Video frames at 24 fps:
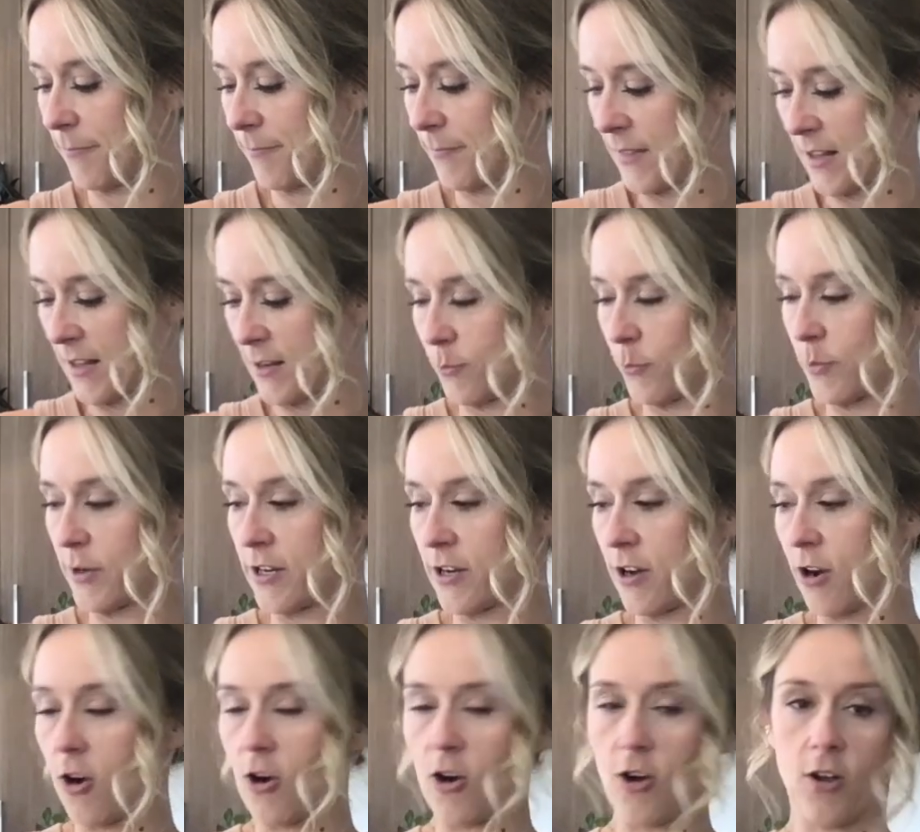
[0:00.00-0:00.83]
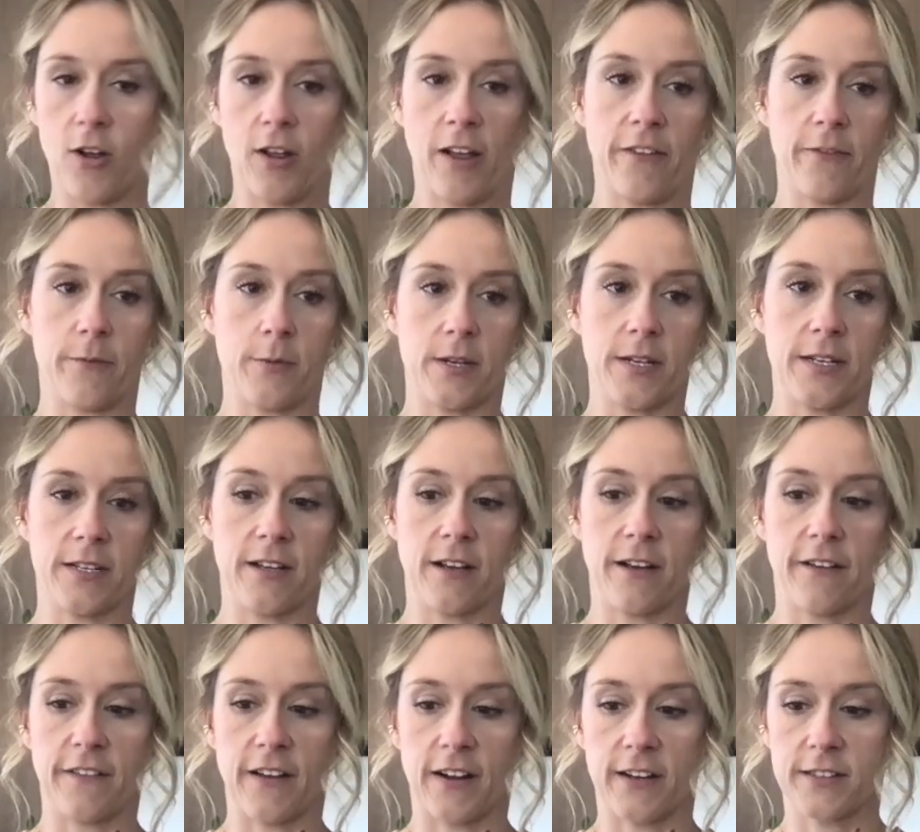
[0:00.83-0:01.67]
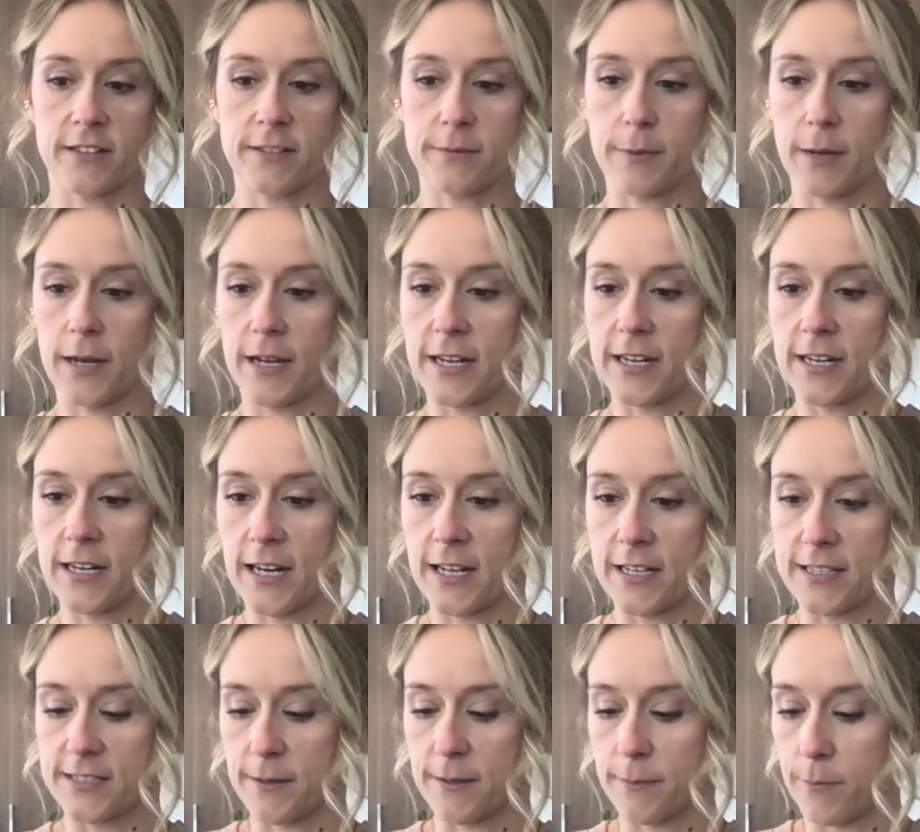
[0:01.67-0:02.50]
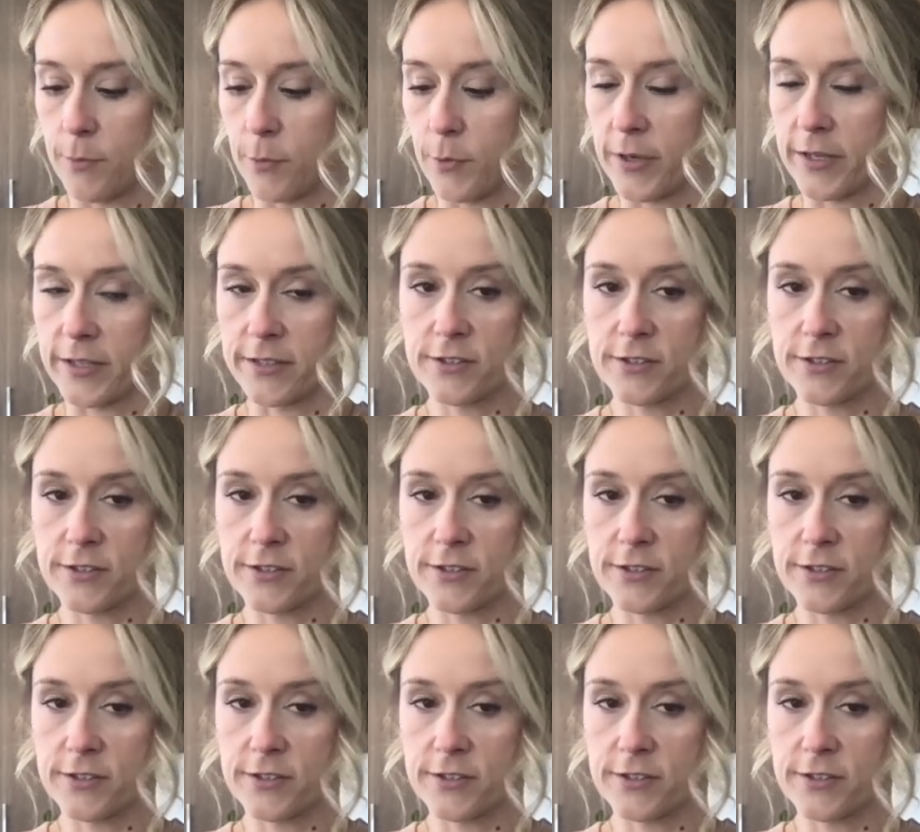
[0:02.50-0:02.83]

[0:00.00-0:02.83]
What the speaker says: And we all have been affected by it at some point.